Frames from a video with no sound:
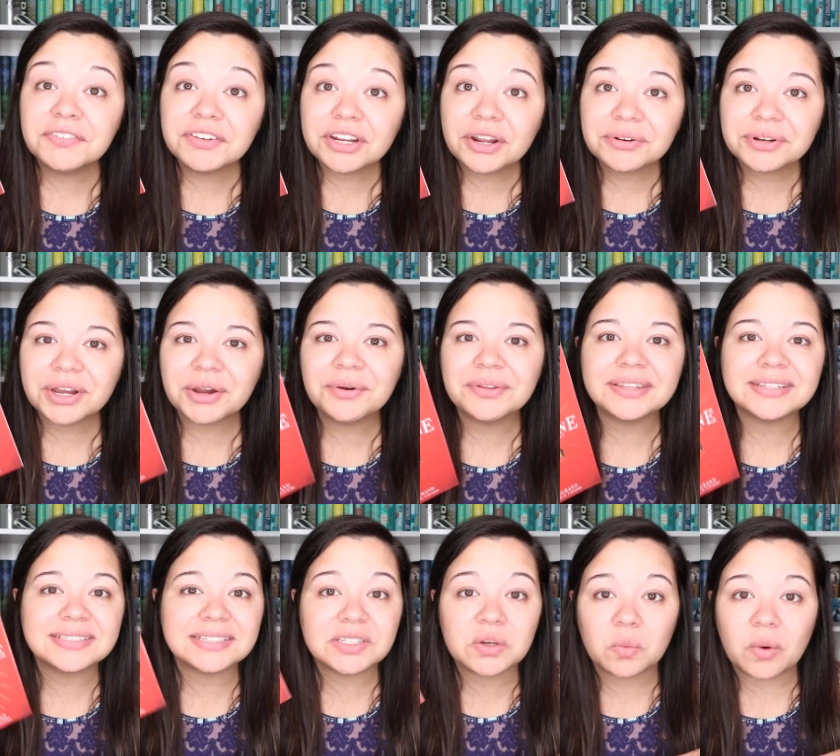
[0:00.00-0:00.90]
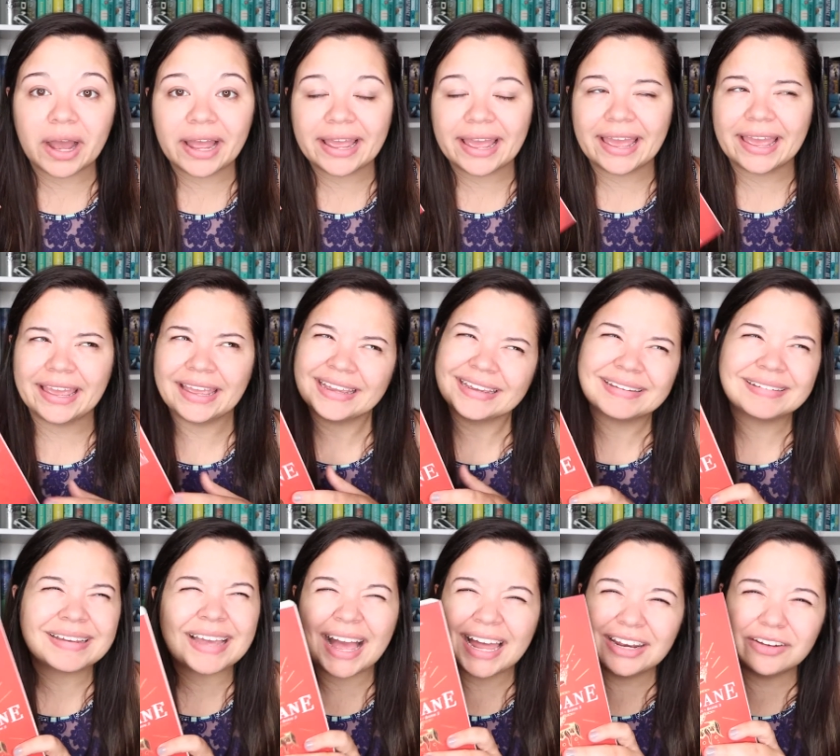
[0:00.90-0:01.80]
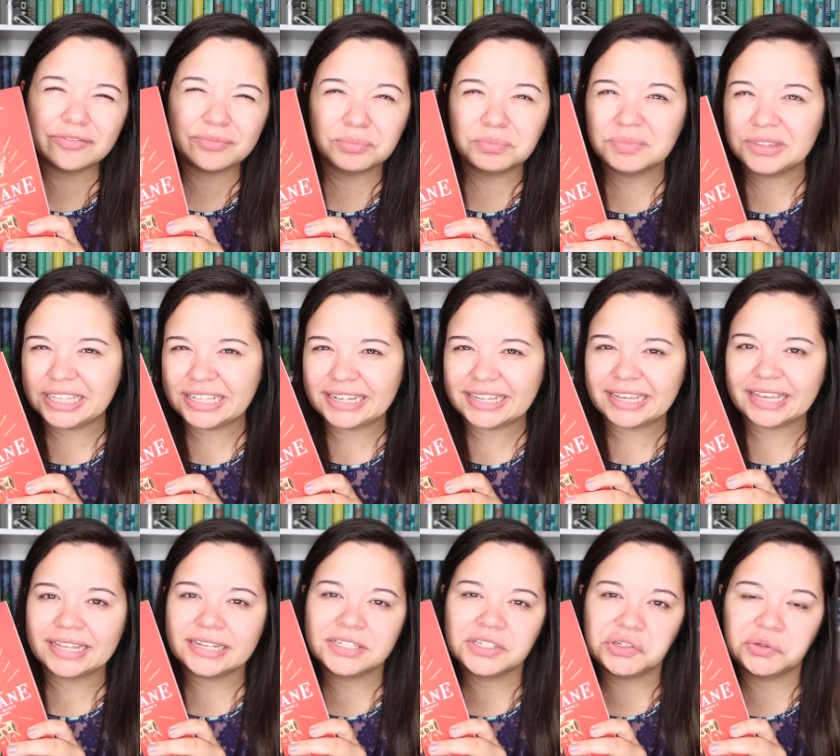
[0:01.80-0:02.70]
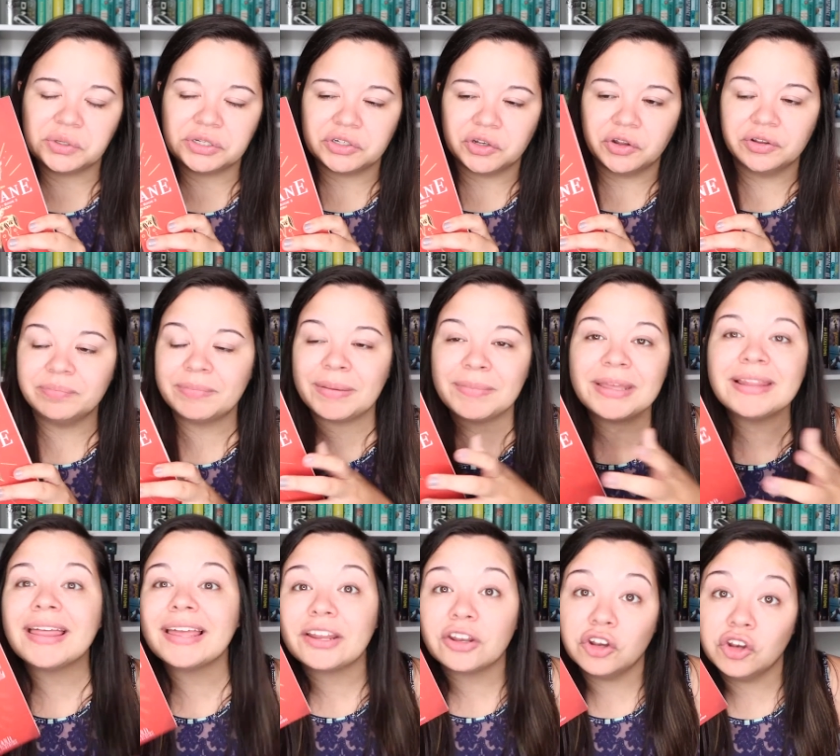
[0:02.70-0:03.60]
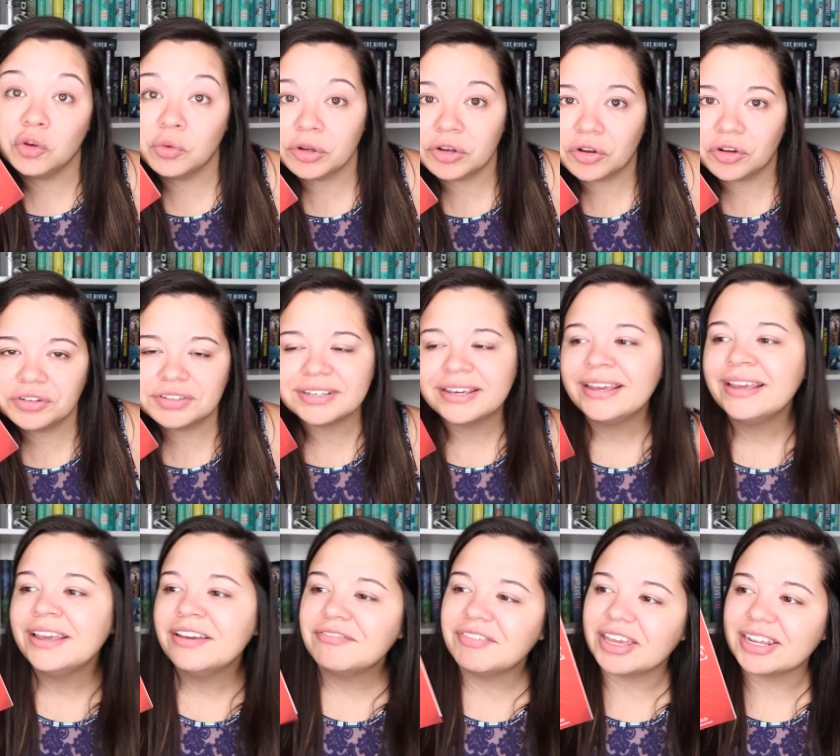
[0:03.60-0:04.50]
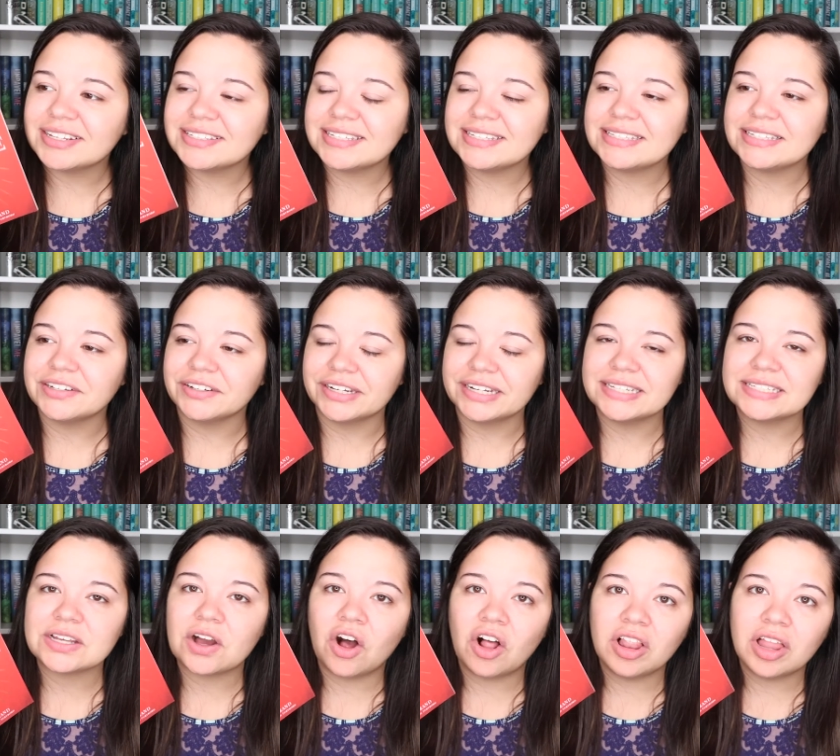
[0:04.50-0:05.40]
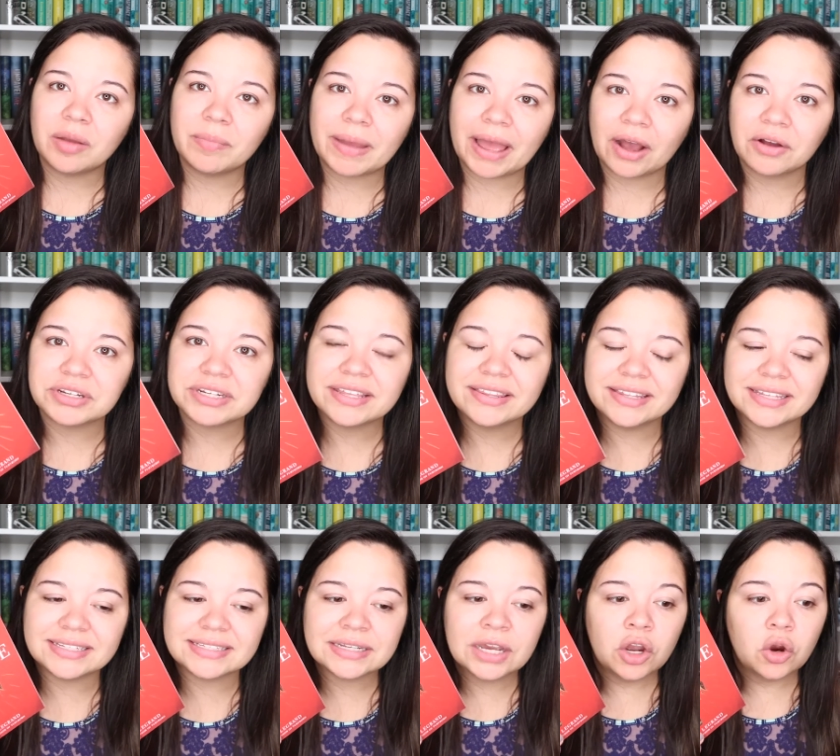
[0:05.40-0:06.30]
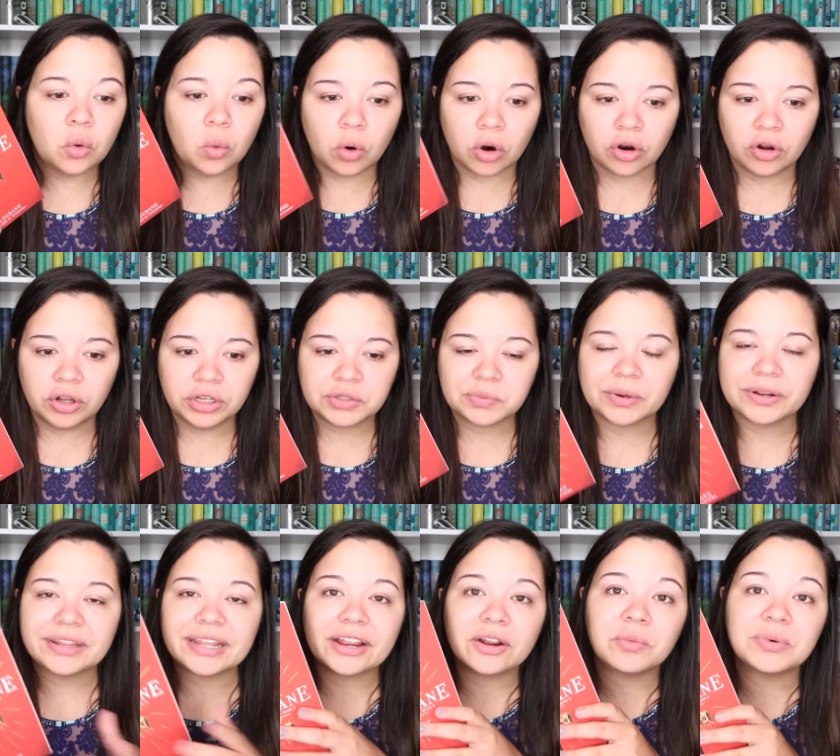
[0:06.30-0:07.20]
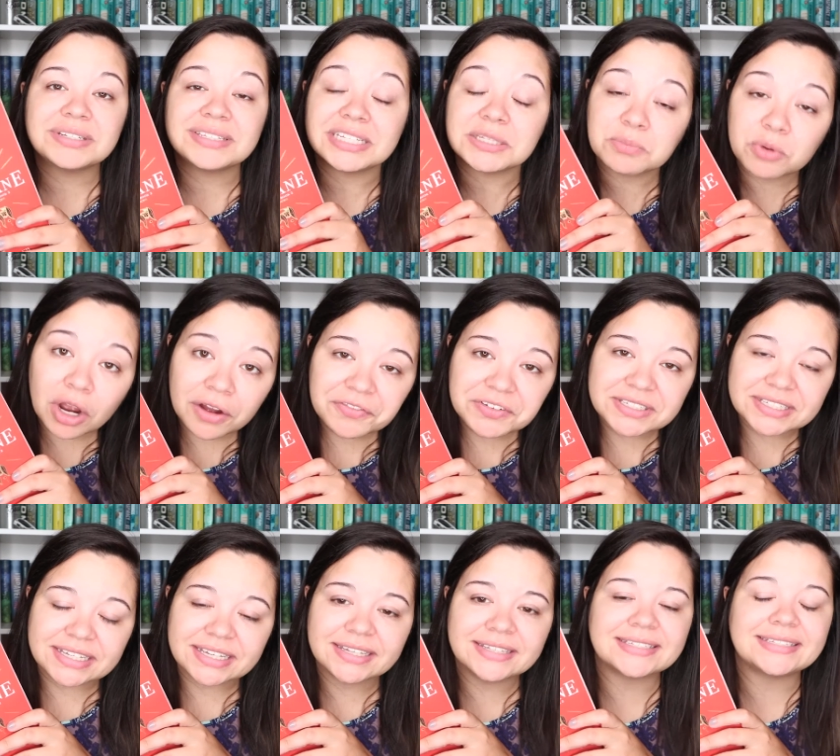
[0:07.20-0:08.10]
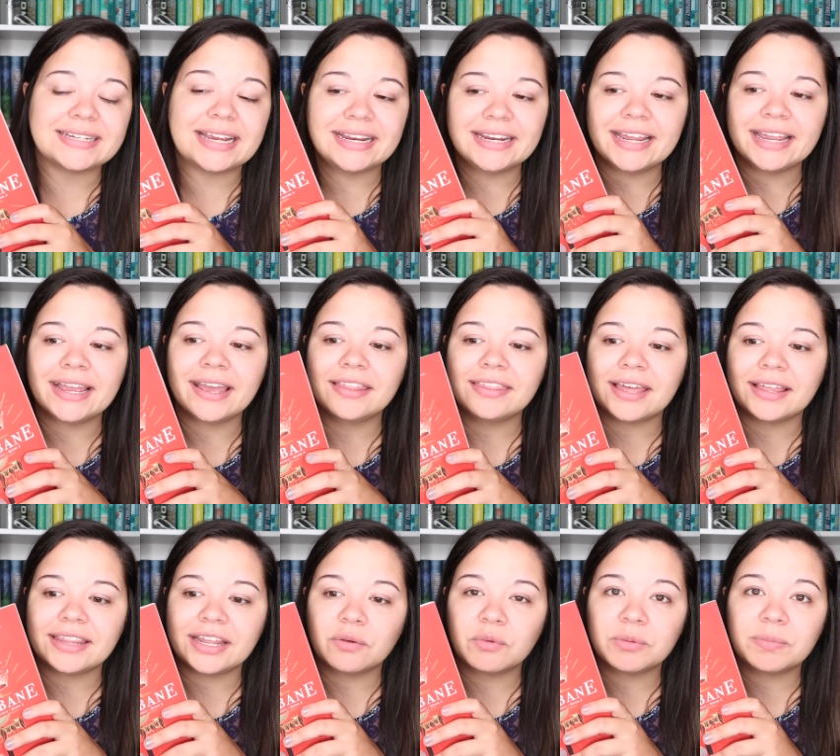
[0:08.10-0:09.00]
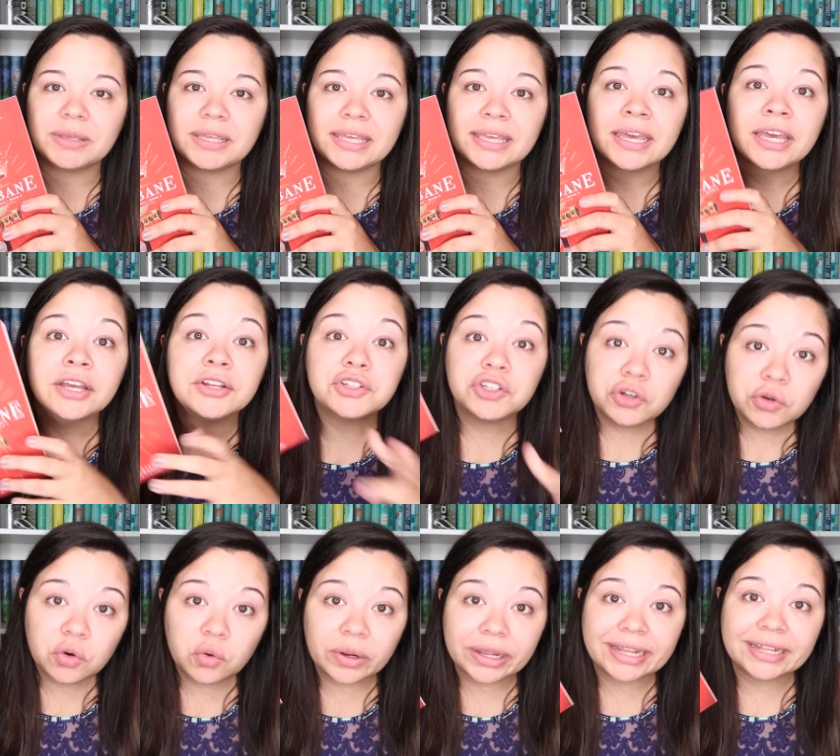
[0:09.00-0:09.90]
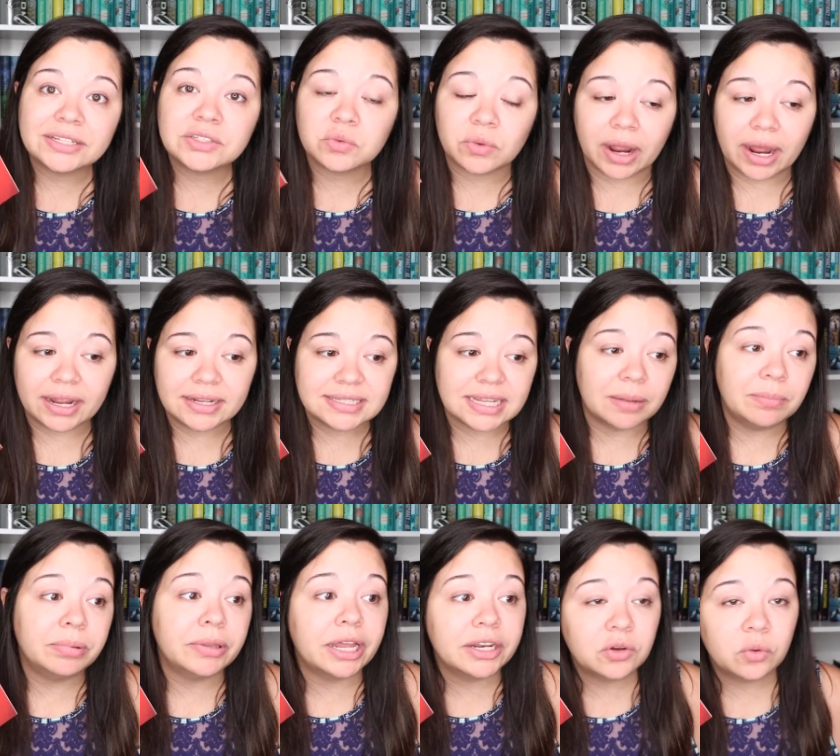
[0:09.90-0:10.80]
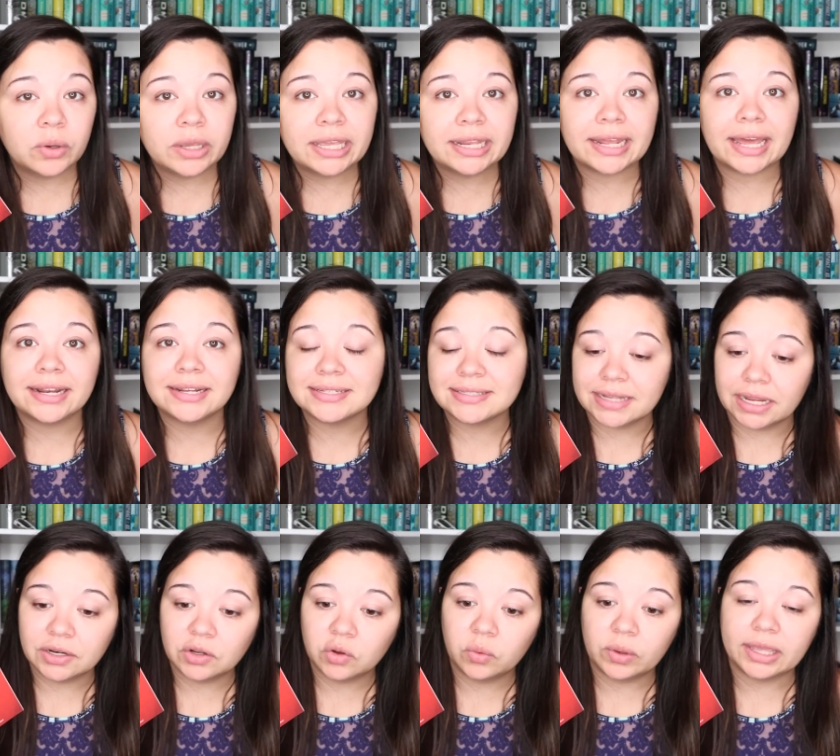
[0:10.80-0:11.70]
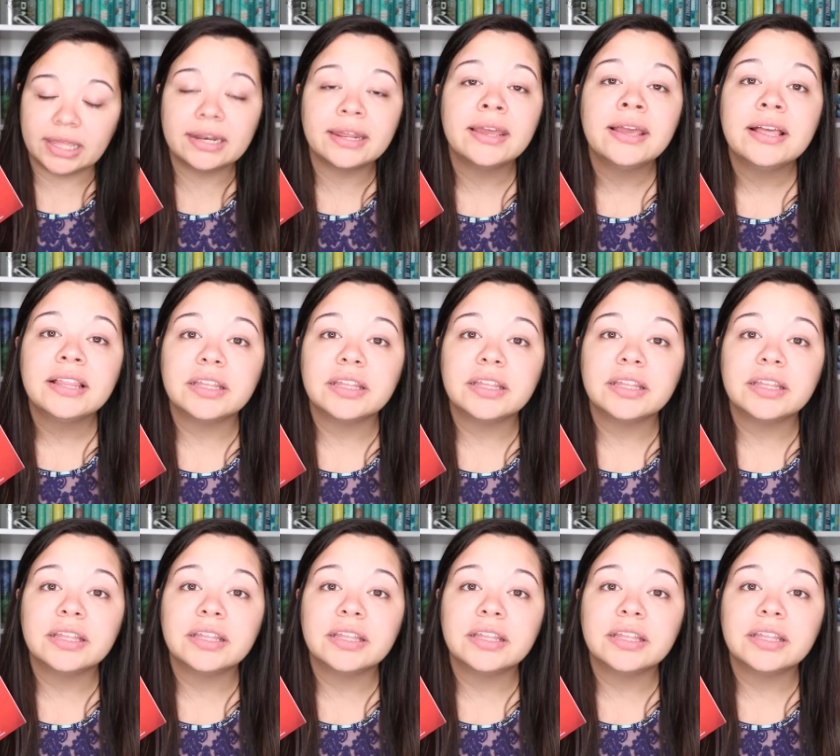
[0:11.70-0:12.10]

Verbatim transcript: If you don't know, this is a YA, kind of leaning into adult, maybe like new adult fantasy series, all about this world where there was this prophecy stating that there would be two queens rise, a blood queen and a sun queen.